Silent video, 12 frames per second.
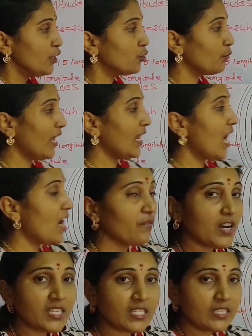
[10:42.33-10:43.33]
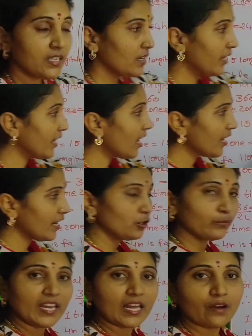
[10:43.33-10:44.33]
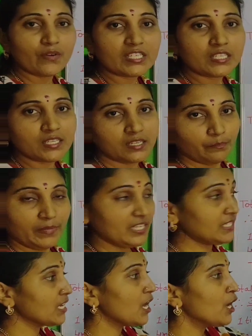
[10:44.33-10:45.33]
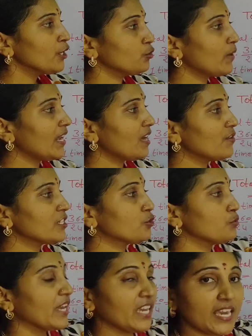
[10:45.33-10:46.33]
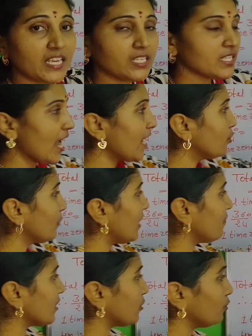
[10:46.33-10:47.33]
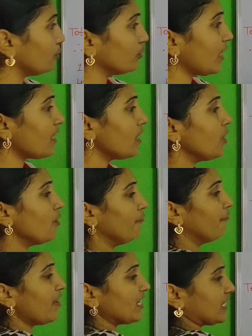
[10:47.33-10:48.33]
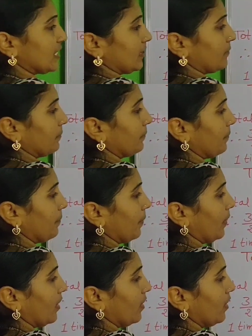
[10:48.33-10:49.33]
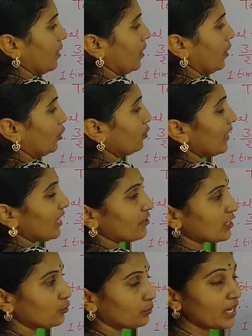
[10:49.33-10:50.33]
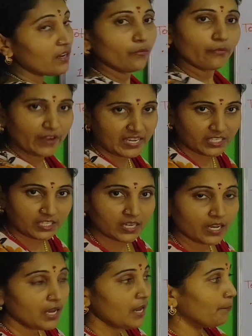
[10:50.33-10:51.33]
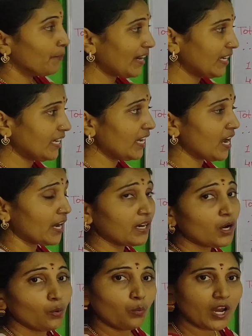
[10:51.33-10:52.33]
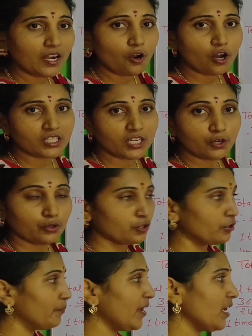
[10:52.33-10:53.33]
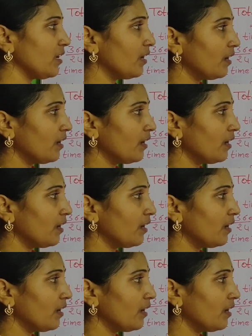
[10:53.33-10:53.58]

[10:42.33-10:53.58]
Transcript: 12 hours here and 12 hours means 12 hours to the east and 12 hours to the west. 12 hours to the west. But here one logic you should be